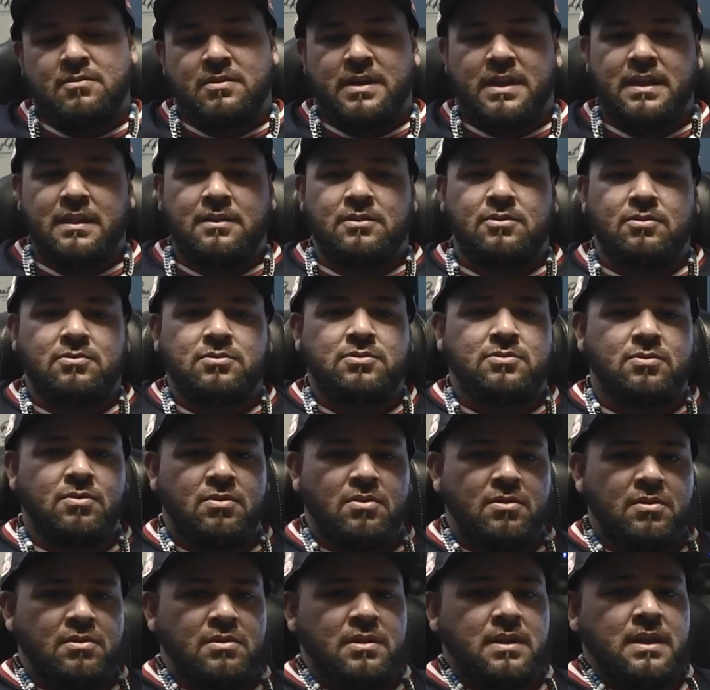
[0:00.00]
Quinto
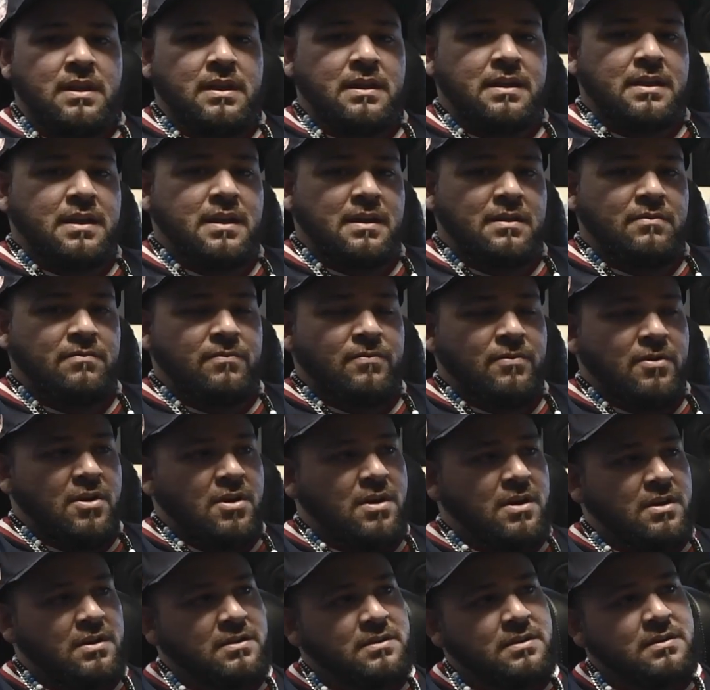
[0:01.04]
Sol, Kid
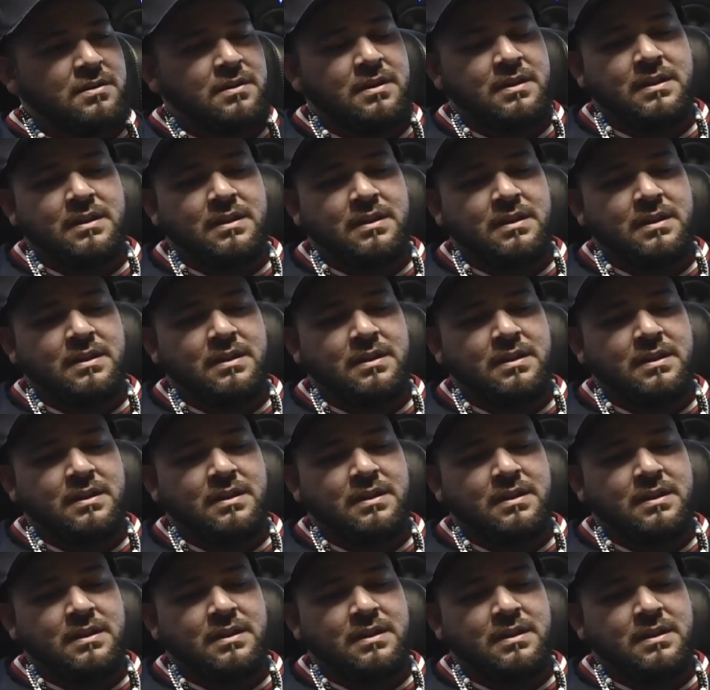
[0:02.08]
Frost,